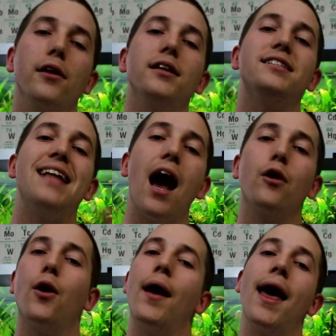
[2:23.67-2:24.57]
right, let's now
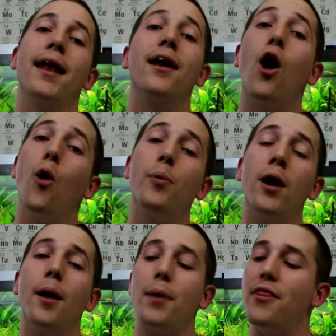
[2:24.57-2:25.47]
go ahead and open
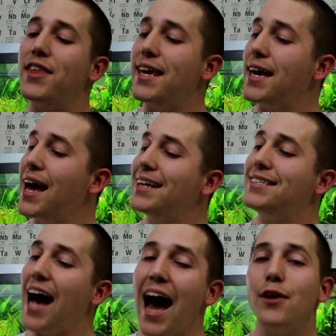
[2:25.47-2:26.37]
up the
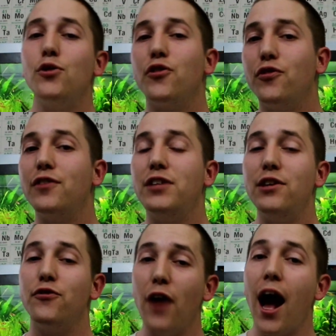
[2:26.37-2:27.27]
Tidal
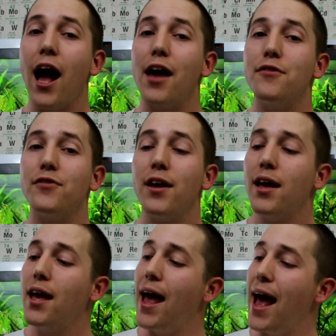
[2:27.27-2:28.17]
55
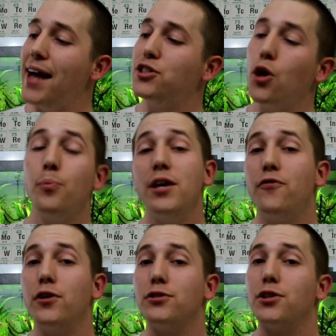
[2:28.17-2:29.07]
HOB
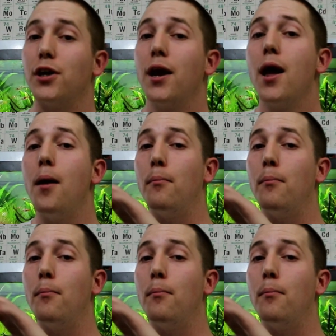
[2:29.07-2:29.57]
filter,